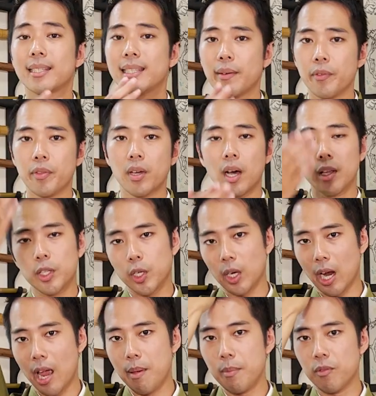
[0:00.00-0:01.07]
seventh kata you're
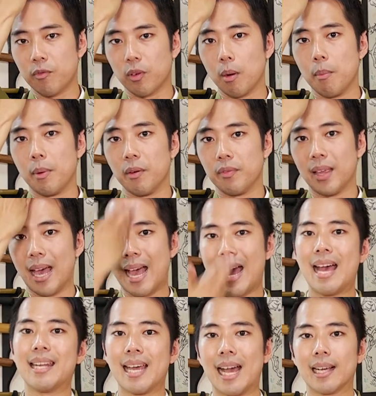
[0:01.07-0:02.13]
aiming from above the
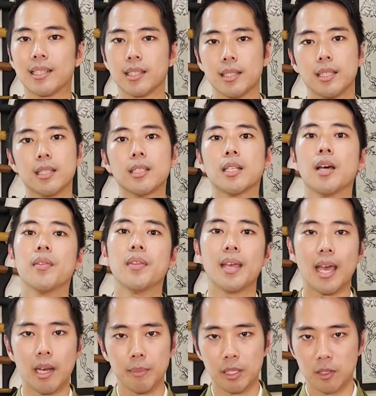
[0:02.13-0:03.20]
head actually to cut the
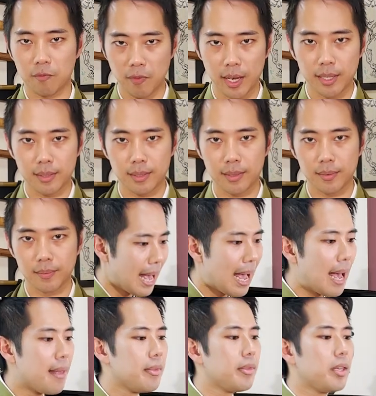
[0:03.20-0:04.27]
enemy's face.
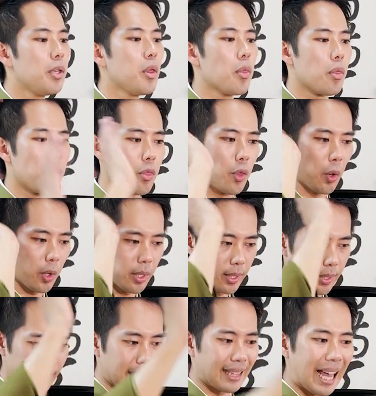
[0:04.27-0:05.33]
And the third,
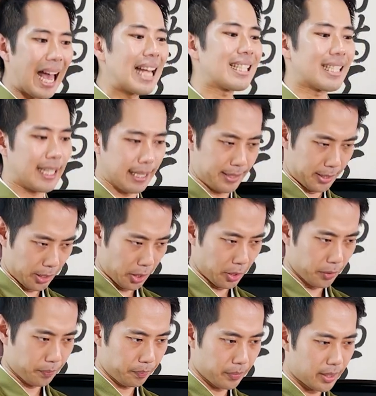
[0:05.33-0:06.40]
the last cut too,
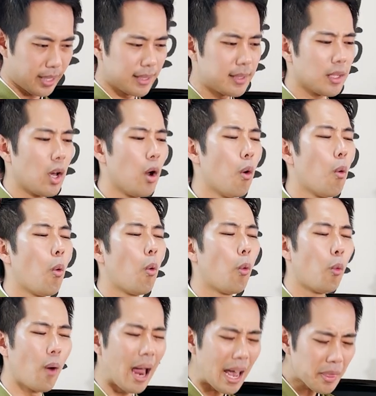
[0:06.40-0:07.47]
is
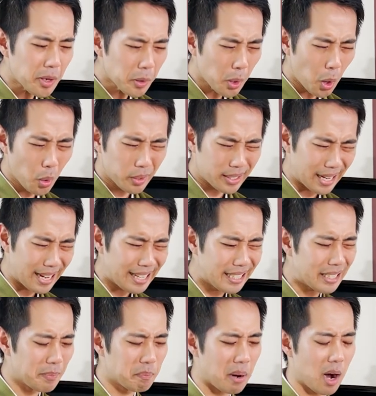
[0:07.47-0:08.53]
rather okay
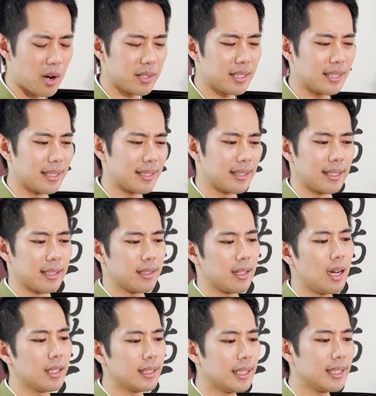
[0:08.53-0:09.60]
compared to the 6
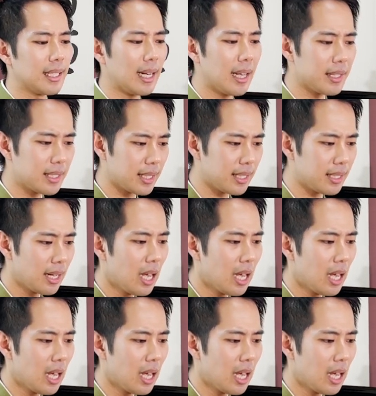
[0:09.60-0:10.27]
kata that I did,